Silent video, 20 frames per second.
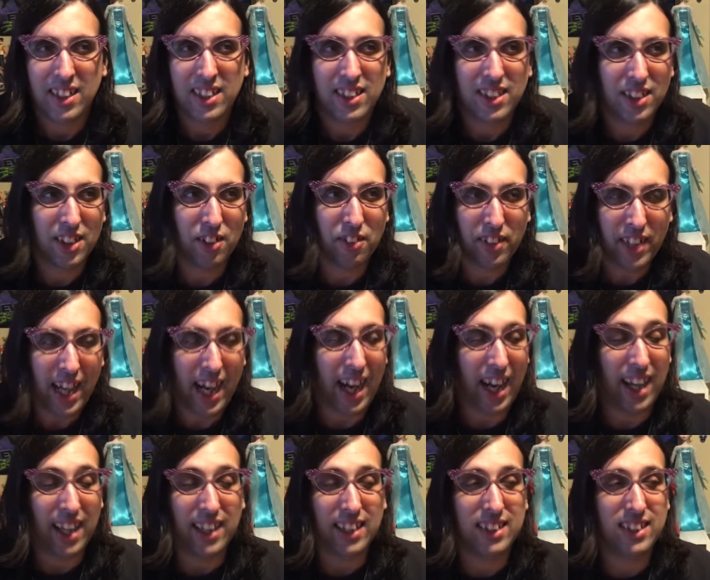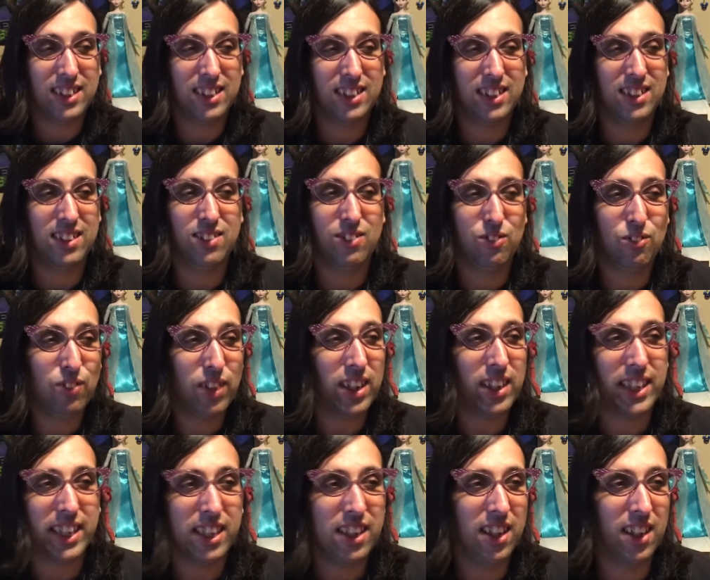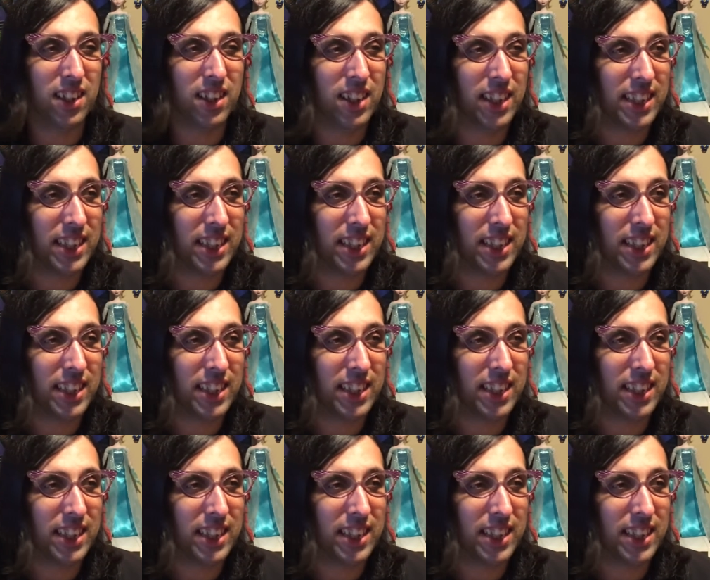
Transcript: So yeah, it's really good.